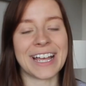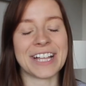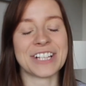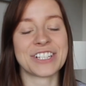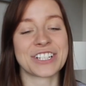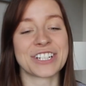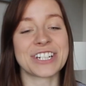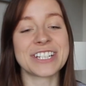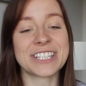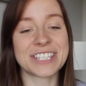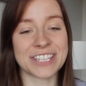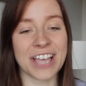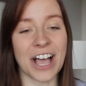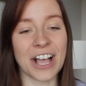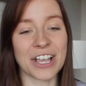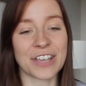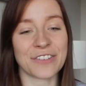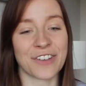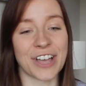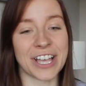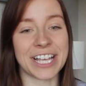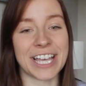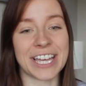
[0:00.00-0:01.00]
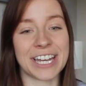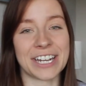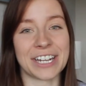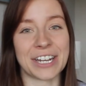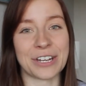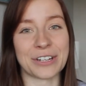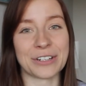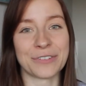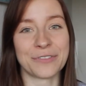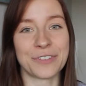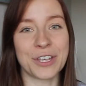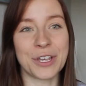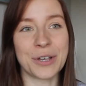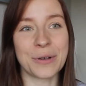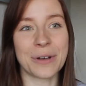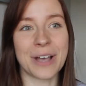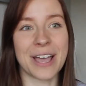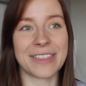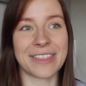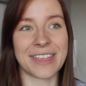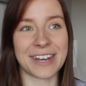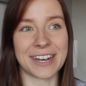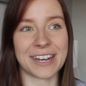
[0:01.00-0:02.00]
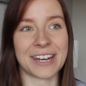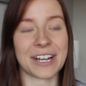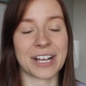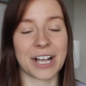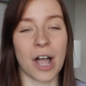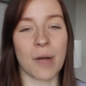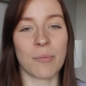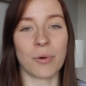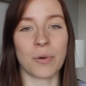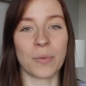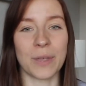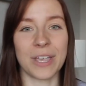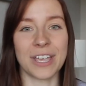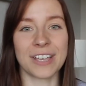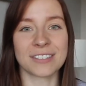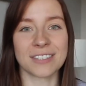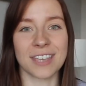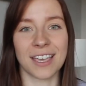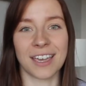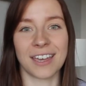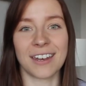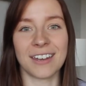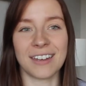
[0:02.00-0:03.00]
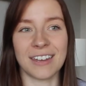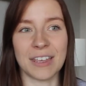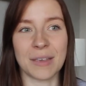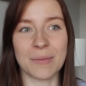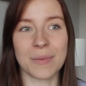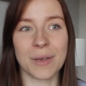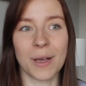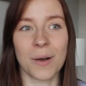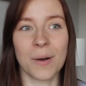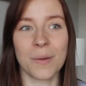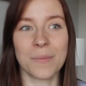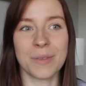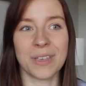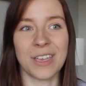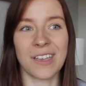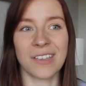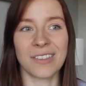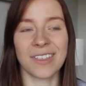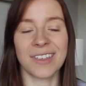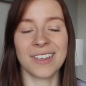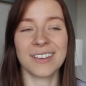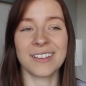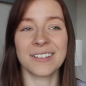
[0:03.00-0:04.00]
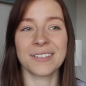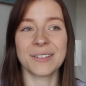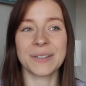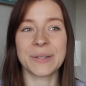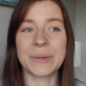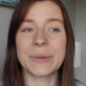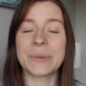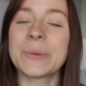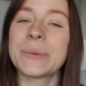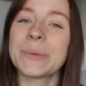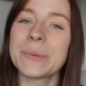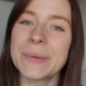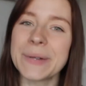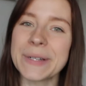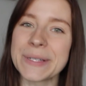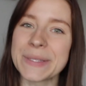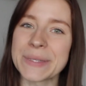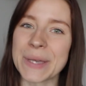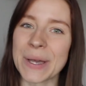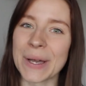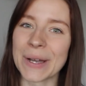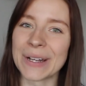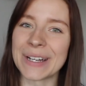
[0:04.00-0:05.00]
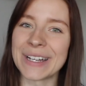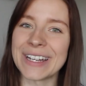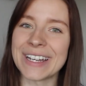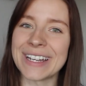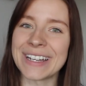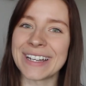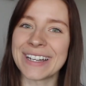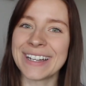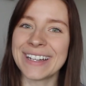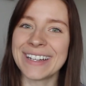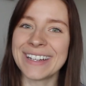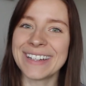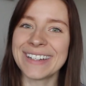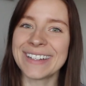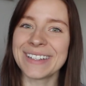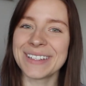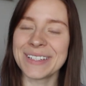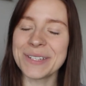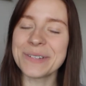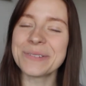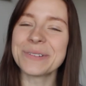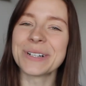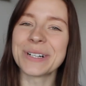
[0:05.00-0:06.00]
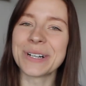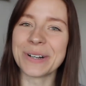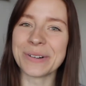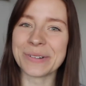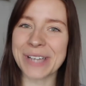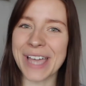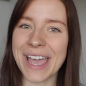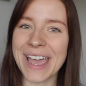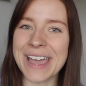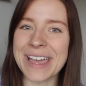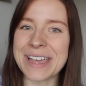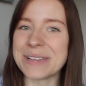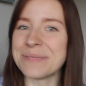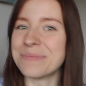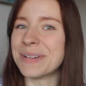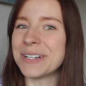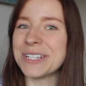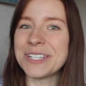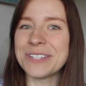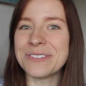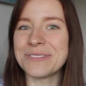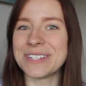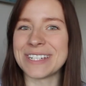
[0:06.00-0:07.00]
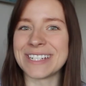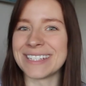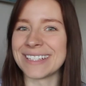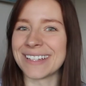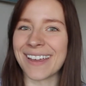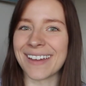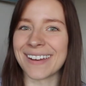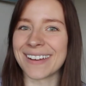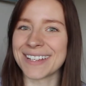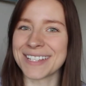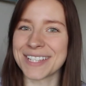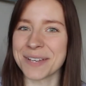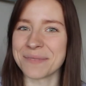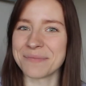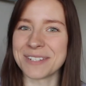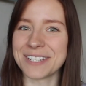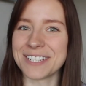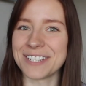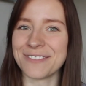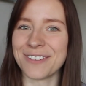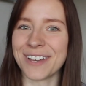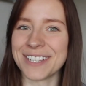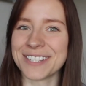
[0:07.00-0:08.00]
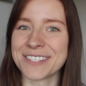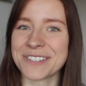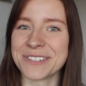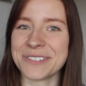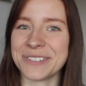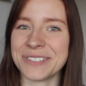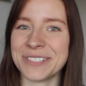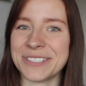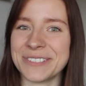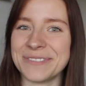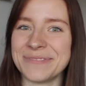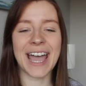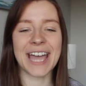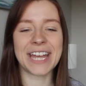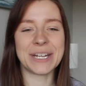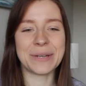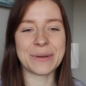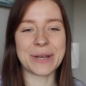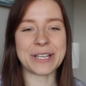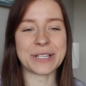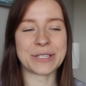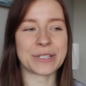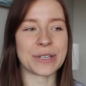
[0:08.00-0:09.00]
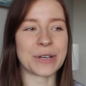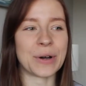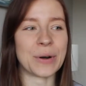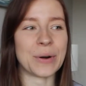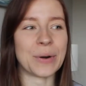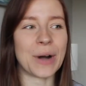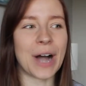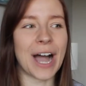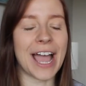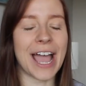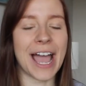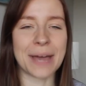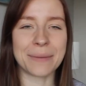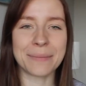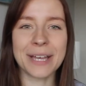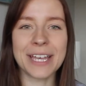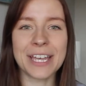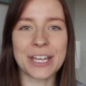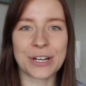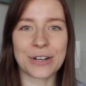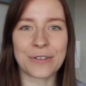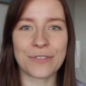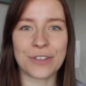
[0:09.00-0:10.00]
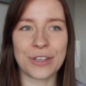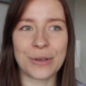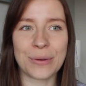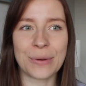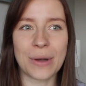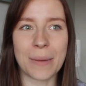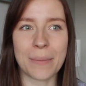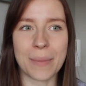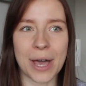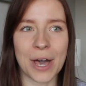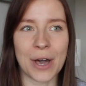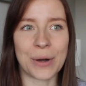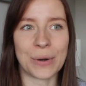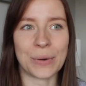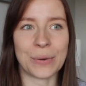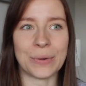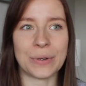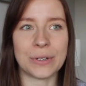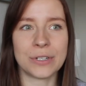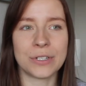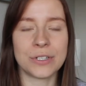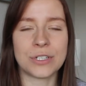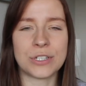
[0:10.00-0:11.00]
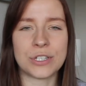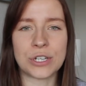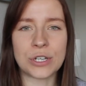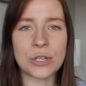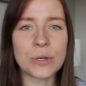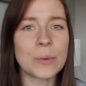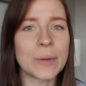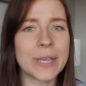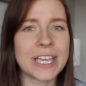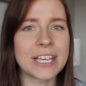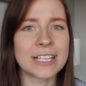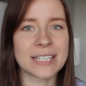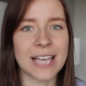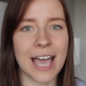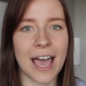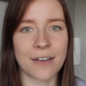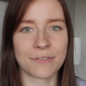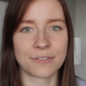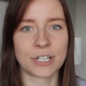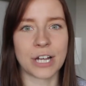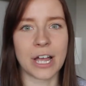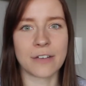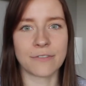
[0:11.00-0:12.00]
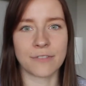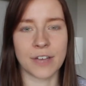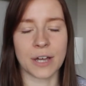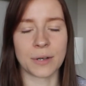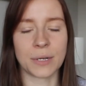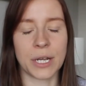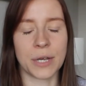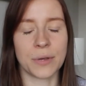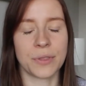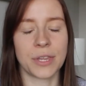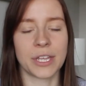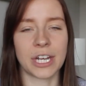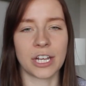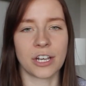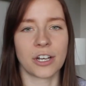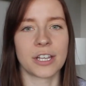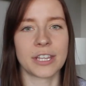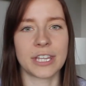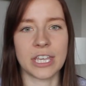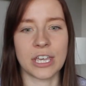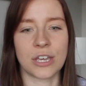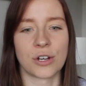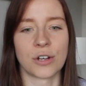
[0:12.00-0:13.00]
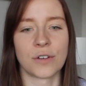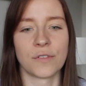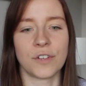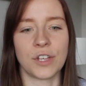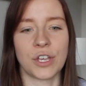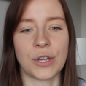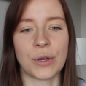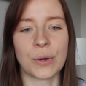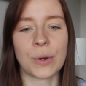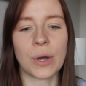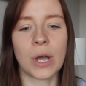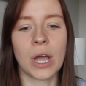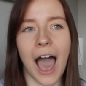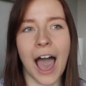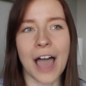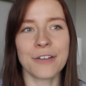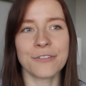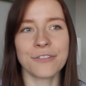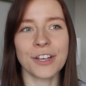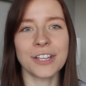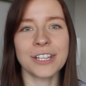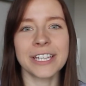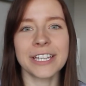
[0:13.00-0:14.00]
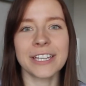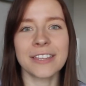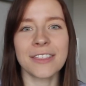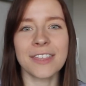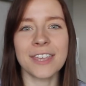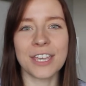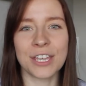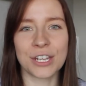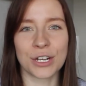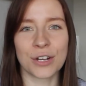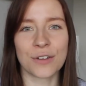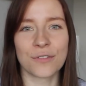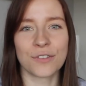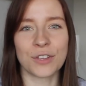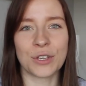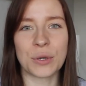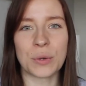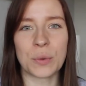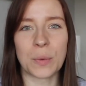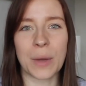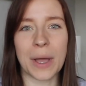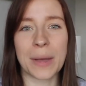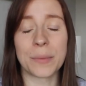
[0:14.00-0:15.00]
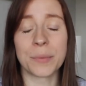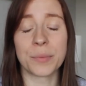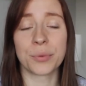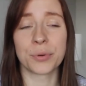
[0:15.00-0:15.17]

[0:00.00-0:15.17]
it's gonna suck if I get an interview and then in a couple weeks I get an email being like, we're sorry, you were okay, but you didn't get accepted to vet school. Anyway, so I had my interview about 2 weeks after I found out that I got the interview. I felt like the interview went